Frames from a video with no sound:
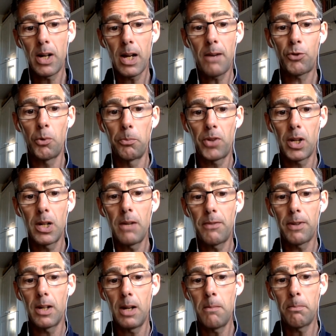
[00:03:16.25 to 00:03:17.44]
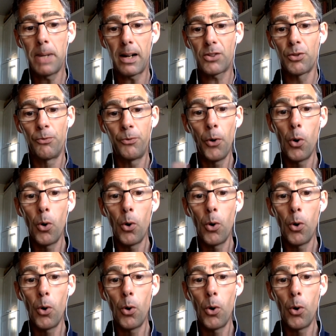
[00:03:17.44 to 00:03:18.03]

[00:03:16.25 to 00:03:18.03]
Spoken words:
we're going to have some significant impacts.